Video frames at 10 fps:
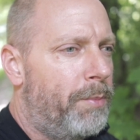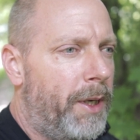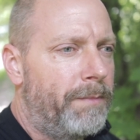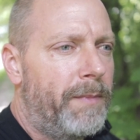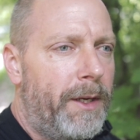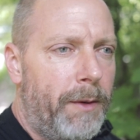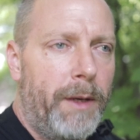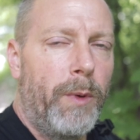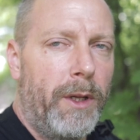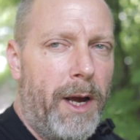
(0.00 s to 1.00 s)
But
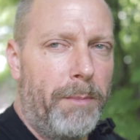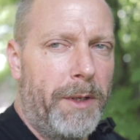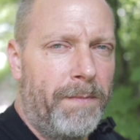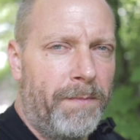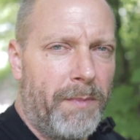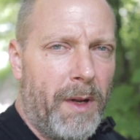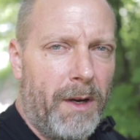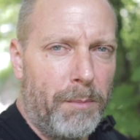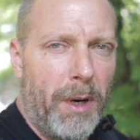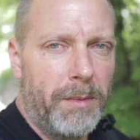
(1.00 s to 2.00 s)
it will happen,
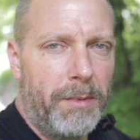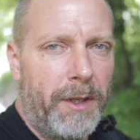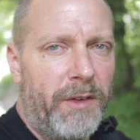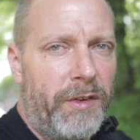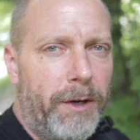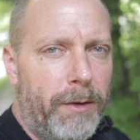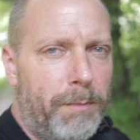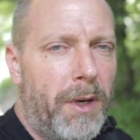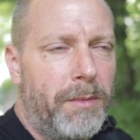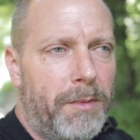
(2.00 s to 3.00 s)
probably this year,
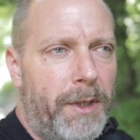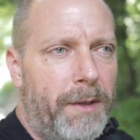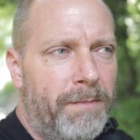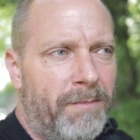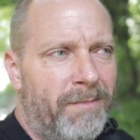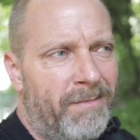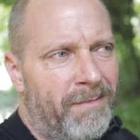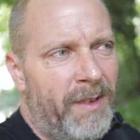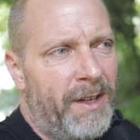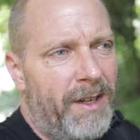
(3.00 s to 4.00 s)
probably
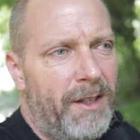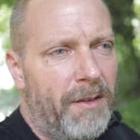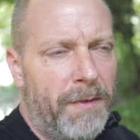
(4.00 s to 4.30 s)
in the